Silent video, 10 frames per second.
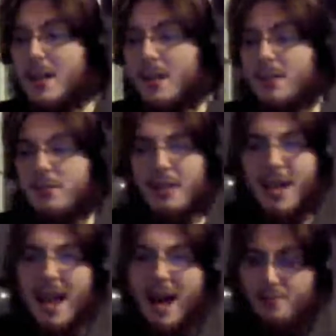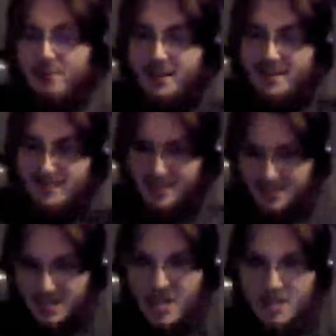So they apparate into
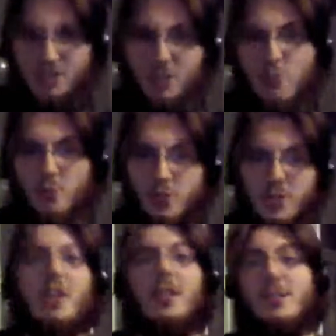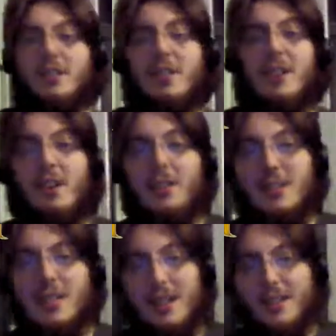this stone circle on
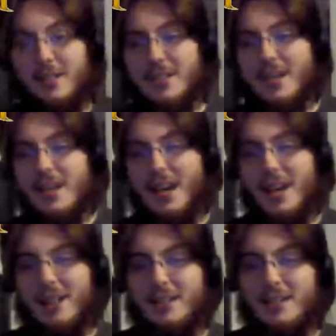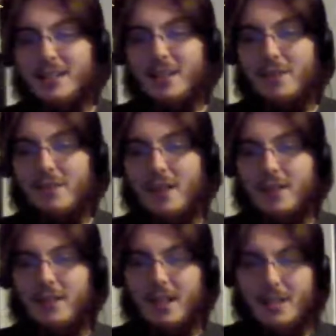this island and
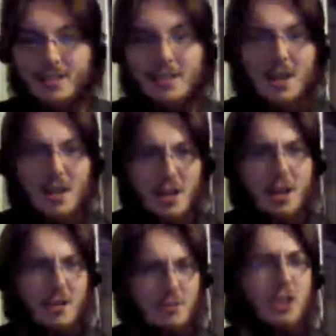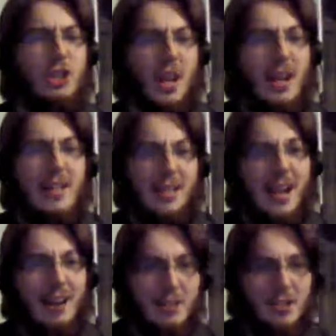find that there's some shady
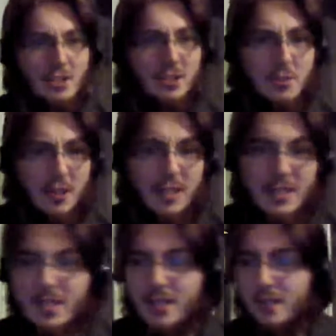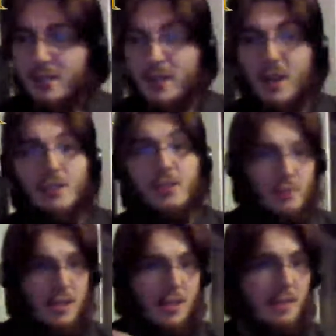characters doing a deal. There are
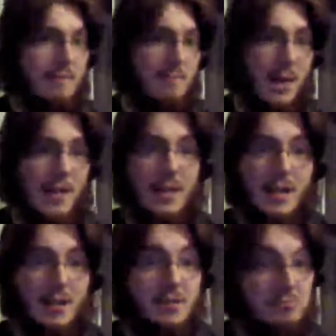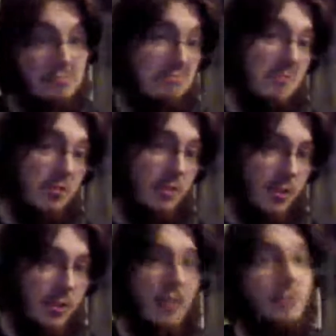3 bad guys. 3
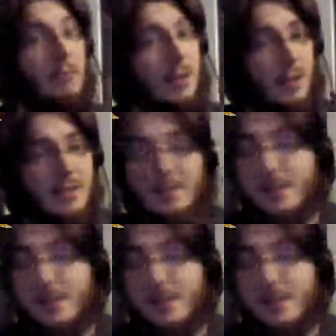good guys, 3 bad guys.